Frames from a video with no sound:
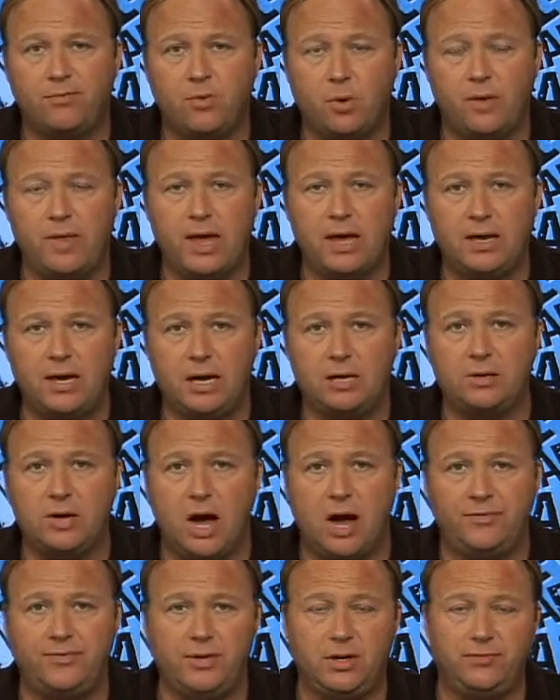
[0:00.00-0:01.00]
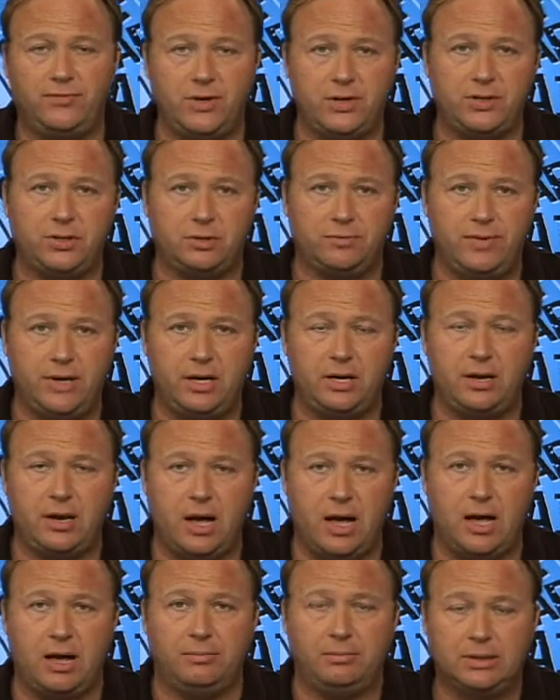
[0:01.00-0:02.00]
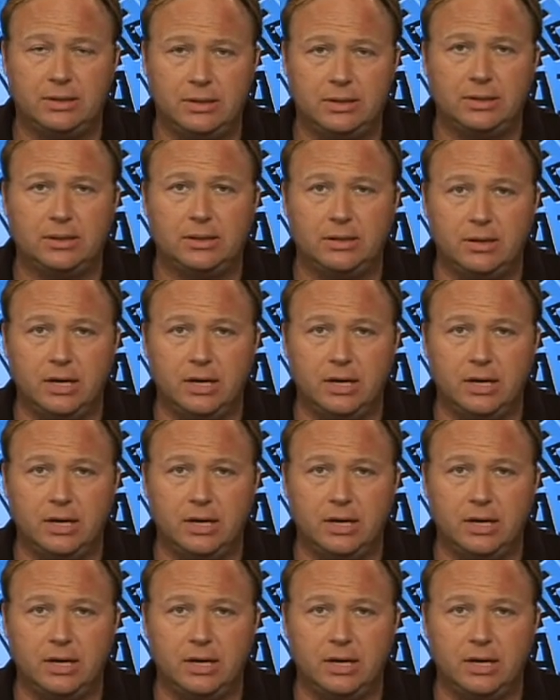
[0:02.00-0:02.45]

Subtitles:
before they kicked off the official Vietnam